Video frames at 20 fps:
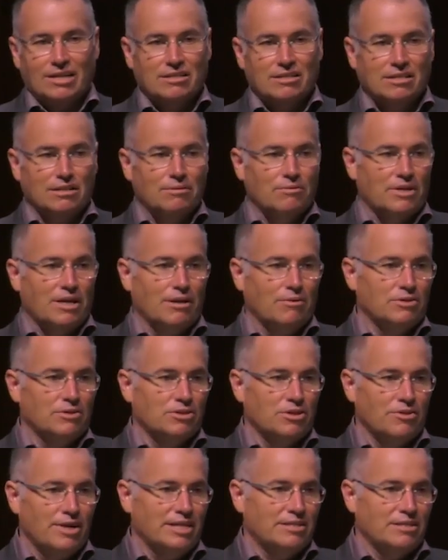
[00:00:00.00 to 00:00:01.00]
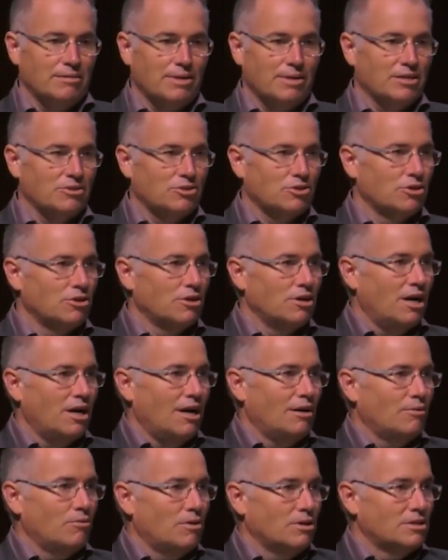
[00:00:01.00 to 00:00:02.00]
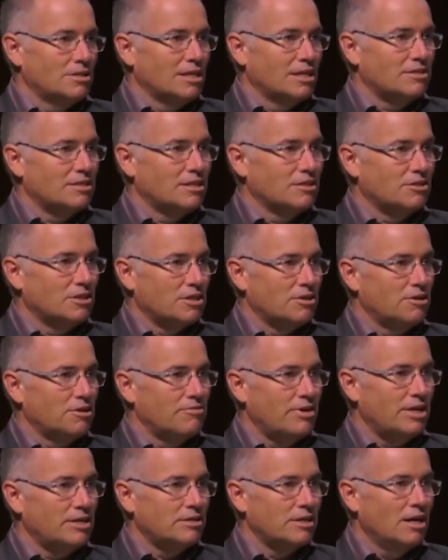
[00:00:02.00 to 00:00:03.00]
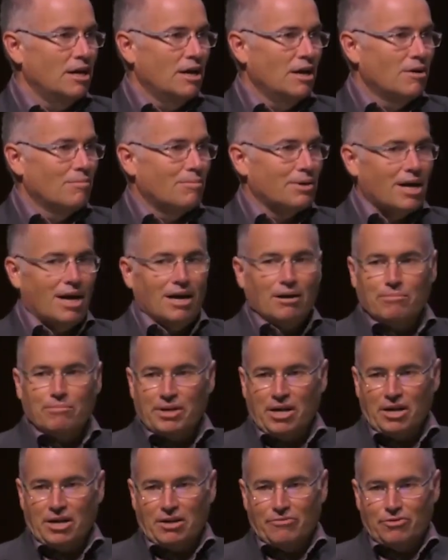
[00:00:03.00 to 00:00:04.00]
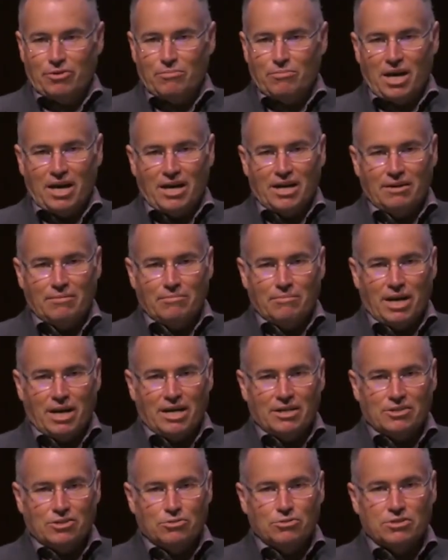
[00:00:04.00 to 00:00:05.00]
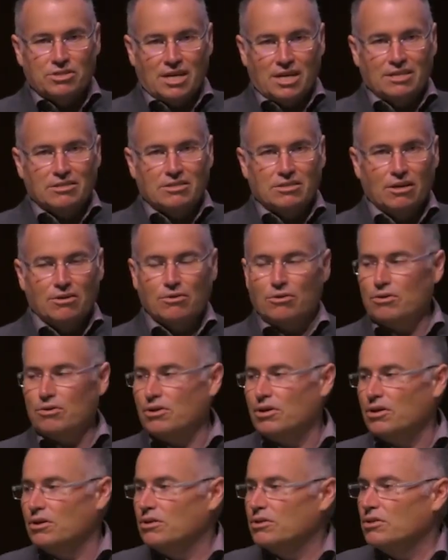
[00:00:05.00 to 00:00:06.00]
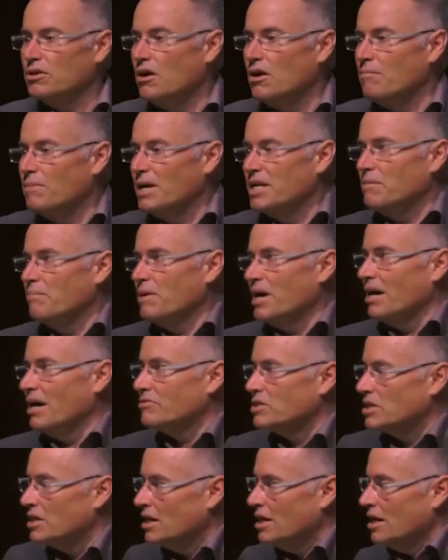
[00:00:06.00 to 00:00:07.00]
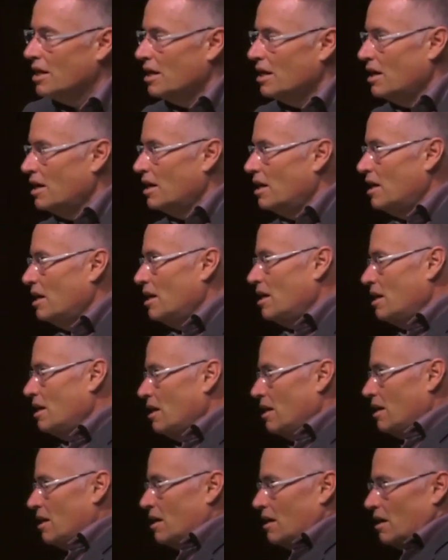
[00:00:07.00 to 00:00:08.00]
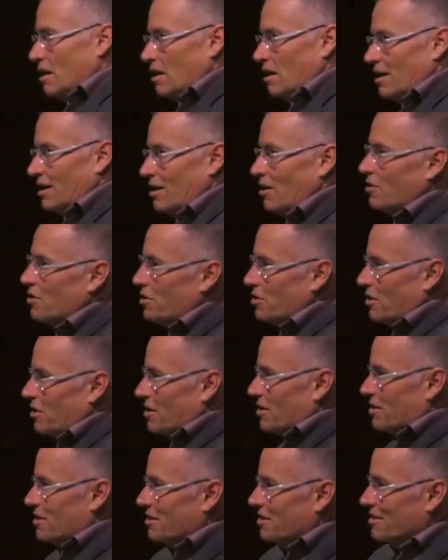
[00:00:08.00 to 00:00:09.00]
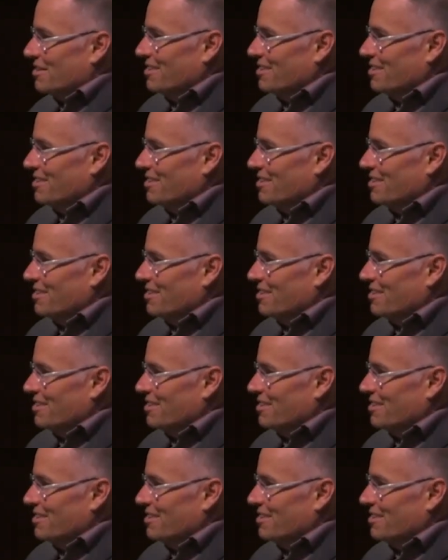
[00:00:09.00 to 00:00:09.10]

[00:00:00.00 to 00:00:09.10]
honestly, when I was your age, I'm not sure I was listening to career advice, but I'll give you my 2 cents, although there are many paths. Oh, there you are.